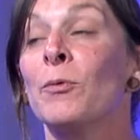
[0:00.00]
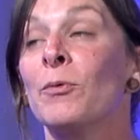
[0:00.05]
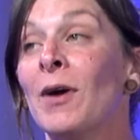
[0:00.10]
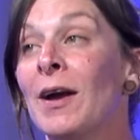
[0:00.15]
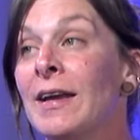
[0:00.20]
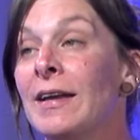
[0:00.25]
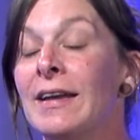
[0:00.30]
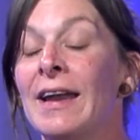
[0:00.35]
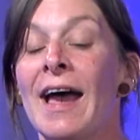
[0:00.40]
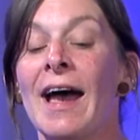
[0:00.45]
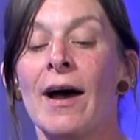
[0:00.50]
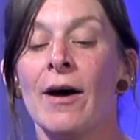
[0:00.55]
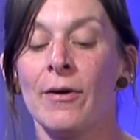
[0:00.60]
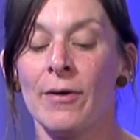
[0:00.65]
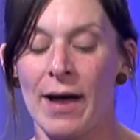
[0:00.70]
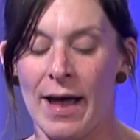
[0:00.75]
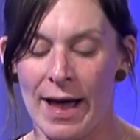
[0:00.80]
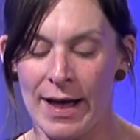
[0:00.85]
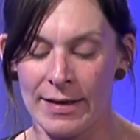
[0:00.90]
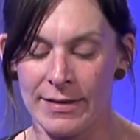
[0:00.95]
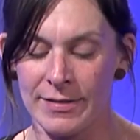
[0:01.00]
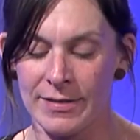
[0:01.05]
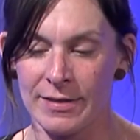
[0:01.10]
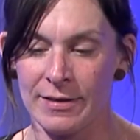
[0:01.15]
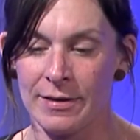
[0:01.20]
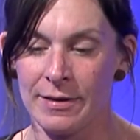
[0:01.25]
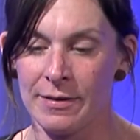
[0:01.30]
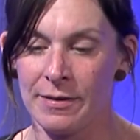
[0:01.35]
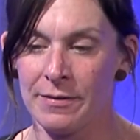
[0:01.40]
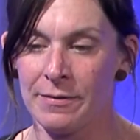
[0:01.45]
Right now, as
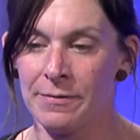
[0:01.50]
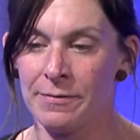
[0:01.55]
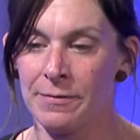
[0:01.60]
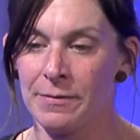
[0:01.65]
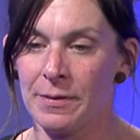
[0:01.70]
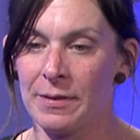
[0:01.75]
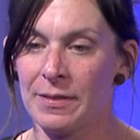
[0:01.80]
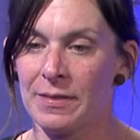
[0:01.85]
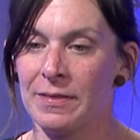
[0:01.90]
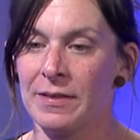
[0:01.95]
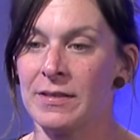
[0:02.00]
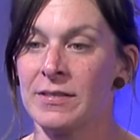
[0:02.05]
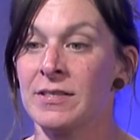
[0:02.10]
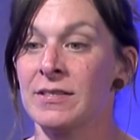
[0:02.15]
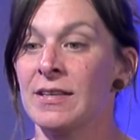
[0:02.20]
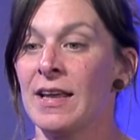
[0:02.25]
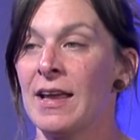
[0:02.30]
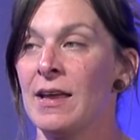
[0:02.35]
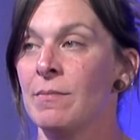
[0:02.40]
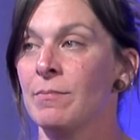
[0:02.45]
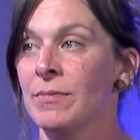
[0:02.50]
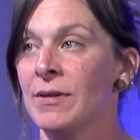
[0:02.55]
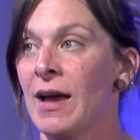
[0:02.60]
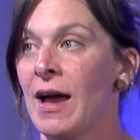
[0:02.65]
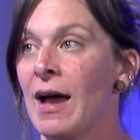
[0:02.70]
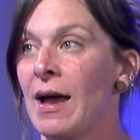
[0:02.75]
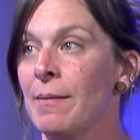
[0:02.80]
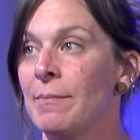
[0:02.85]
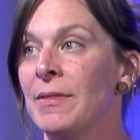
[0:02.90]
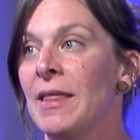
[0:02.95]
of the same
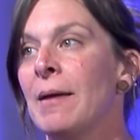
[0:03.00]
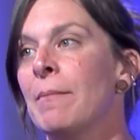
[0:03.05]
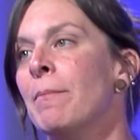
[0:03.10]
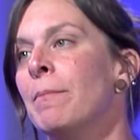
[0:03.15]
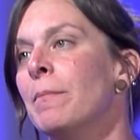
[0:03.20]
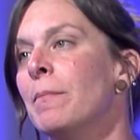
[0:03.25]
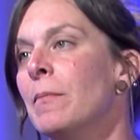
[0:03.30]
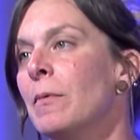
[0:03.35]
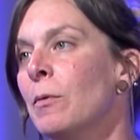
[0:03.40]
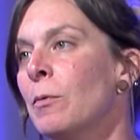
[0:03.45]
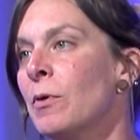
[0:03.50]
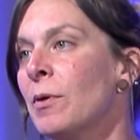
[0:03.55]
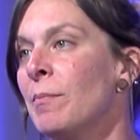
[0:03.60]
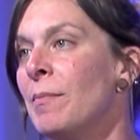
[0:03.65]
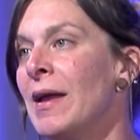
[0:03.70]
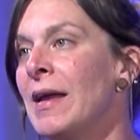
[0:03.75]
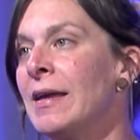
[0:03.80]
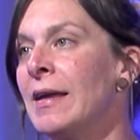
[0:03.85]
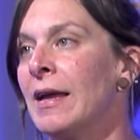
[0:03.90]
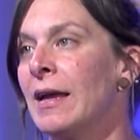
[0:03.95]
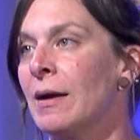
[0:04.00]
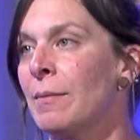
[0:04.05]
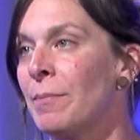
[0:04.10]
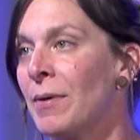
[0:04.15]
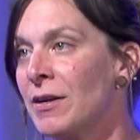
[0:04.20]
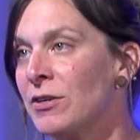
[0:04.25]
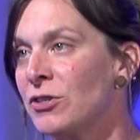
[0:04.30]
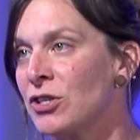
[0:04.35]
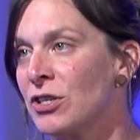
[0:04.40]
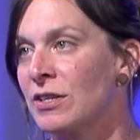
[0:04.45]
time, they were making a
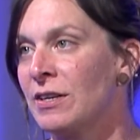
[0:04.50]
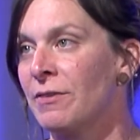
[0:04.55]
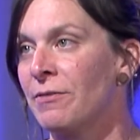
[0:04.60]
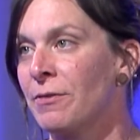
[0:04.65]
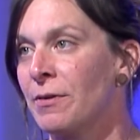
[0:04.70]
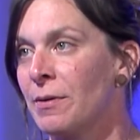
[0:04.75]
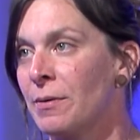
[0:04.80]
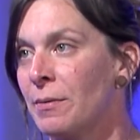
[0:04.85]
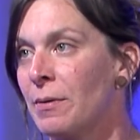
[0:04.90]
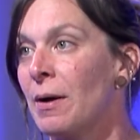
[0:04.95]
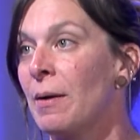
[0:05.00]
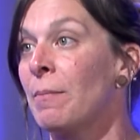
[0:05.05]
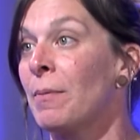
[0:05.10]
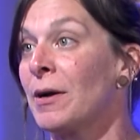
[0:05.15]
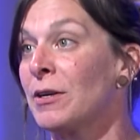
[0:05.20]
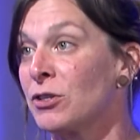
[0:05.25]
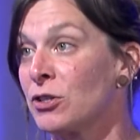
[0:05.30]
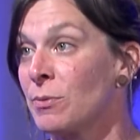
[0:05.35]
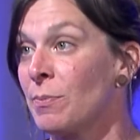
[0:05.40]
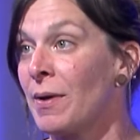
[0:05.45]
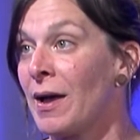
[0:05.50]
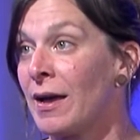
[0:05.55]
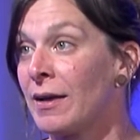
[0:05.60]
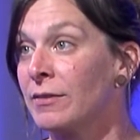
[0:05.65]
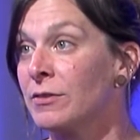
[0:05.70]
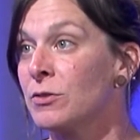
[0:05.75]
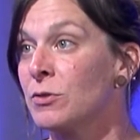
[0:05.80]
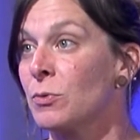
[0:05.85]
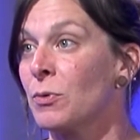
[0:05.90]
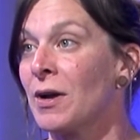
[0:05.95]
bunch of
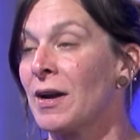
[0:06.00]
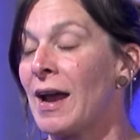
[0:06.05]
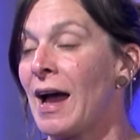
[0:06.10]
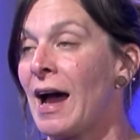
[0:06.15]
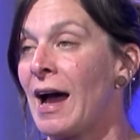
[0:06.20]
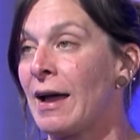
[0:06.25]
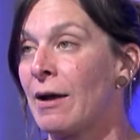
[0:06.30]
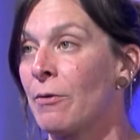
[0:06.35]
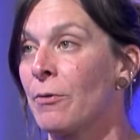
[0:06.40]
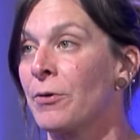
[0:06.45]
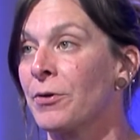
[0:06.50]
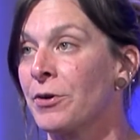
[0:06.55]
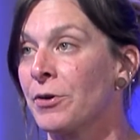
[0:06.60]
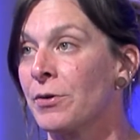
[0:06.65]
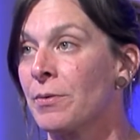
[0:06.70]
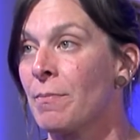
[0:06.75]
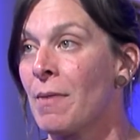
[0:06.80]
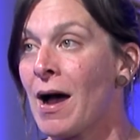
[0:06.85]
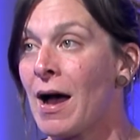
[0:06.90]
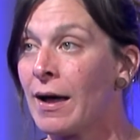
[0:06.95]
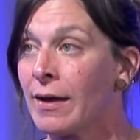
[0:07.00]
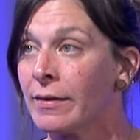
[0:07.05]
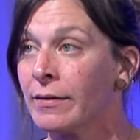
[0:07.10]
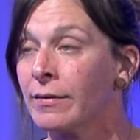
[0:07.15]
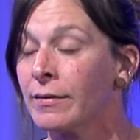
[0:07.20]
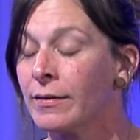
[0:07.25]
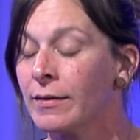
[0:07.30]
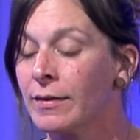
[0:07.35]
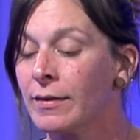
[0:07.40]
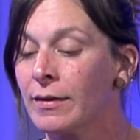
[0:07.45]
beds when I ordered mine.
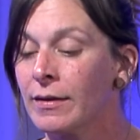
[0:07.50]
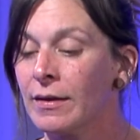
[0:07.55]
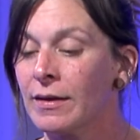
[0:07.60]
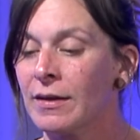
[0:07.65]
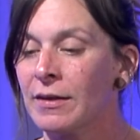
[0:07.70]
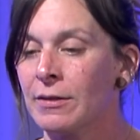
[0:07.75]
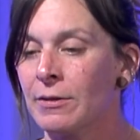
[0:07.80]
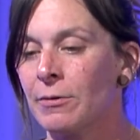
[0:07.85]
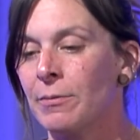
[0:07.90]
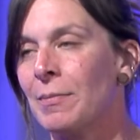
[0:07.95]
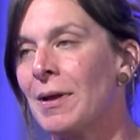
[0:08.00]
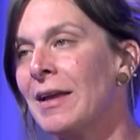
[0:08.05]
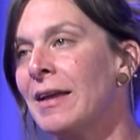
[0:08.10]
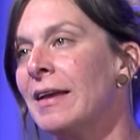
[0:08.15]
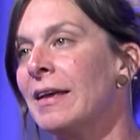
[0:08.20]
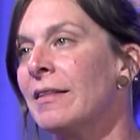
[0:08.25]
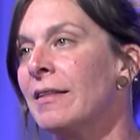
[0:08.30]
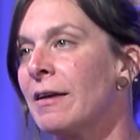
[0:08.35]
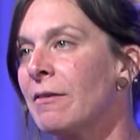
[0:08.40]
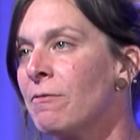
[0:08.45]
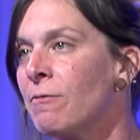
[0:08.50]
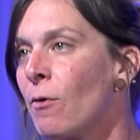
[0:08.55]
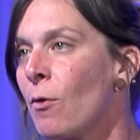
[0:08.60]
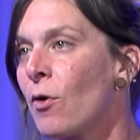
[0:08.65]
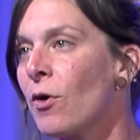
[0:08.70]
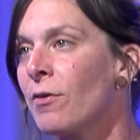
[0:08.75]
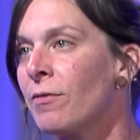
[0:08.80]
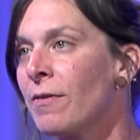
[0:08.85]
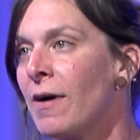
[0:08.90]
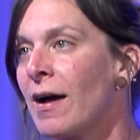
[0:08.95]
They're making like
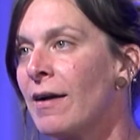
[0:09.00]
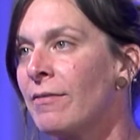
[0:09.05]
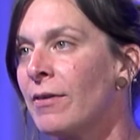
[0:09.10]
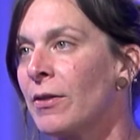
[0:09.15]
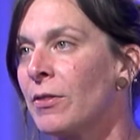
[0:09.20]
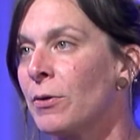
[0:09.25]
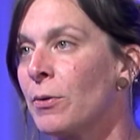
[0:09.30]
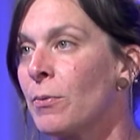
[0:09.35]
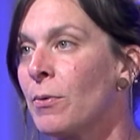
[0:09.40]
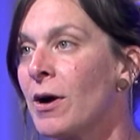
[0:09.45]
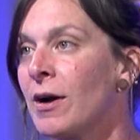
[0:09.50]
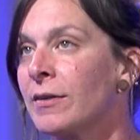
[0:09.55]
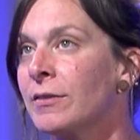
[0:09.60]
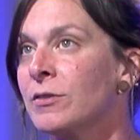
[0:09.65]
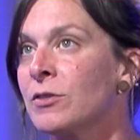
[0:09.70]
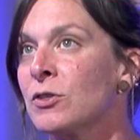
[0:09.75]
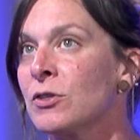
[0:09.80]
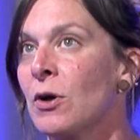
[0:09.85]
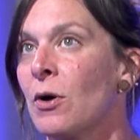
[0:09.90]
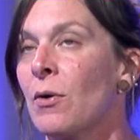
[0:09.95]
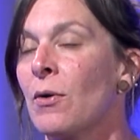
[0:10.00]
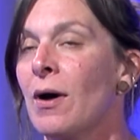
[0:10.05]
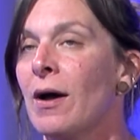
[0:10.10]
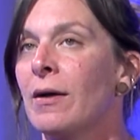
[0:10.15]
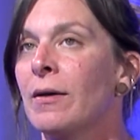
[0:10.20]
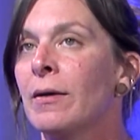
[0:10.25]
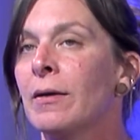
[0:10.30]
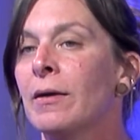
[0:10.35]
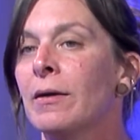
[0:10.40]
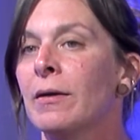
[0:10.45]
4 or 5 other ones. So
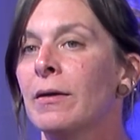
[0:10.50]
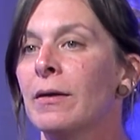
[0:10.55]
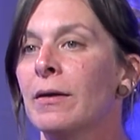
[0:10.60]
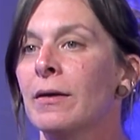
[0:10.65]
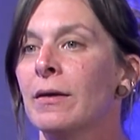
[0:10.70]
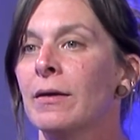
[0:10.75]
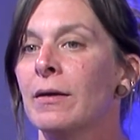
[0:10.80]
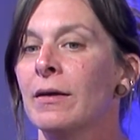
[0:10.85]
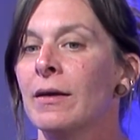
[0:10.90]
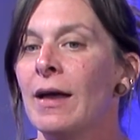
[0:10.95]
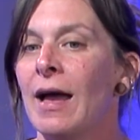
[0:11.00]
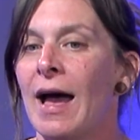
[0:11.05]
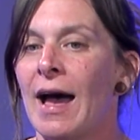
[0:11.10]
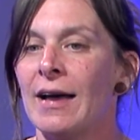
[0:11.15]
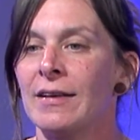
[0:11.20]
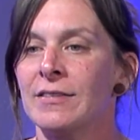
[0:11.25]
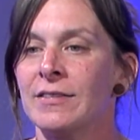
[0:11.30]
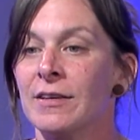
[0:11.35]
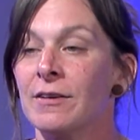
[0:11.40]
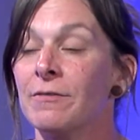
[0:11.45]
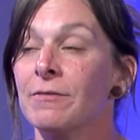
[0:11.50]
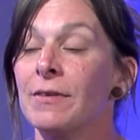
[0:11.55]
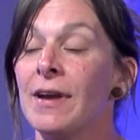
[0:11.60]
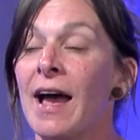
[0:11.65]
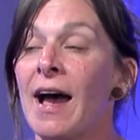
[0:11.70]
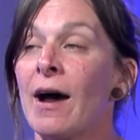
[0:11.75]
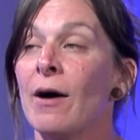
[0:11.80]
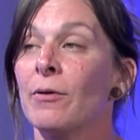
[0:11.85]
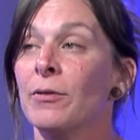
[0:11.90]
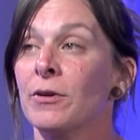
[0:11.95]
as of
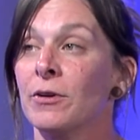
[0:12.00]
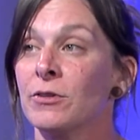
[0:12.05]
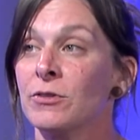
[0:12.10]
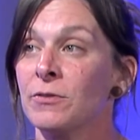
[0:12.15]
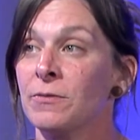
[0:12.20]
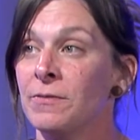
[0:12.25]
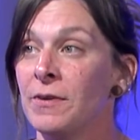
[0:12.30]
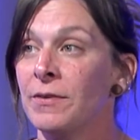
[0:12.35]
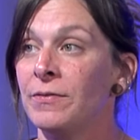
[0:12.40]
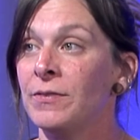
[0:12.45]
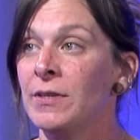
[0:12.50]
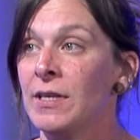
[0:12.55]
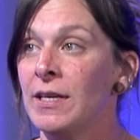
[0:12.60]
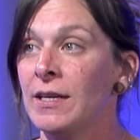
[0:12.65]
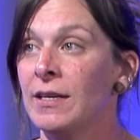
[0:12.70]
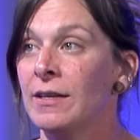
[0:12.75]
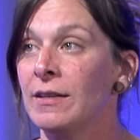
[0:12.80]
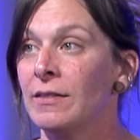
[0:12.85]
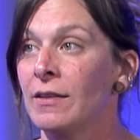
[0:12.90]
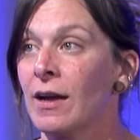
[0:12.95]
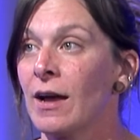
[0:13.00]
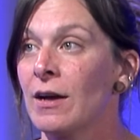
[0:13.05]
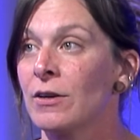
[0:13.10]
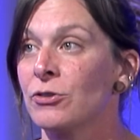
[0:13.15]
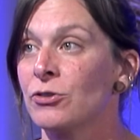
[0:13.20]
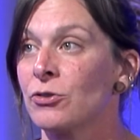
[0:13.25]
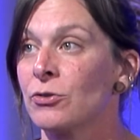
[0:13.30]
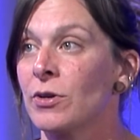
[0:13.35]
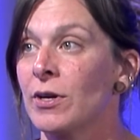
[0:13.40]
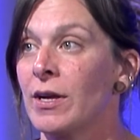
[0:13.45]
now, there's 15 in the
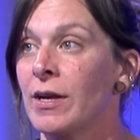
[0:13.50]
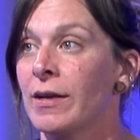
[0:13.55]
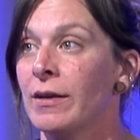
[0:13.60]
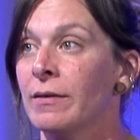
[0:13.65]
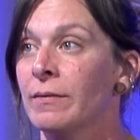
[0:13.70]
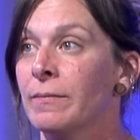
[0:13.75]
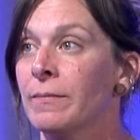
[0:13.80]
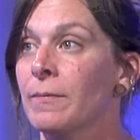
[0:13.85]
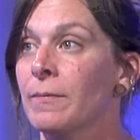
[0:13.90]
country.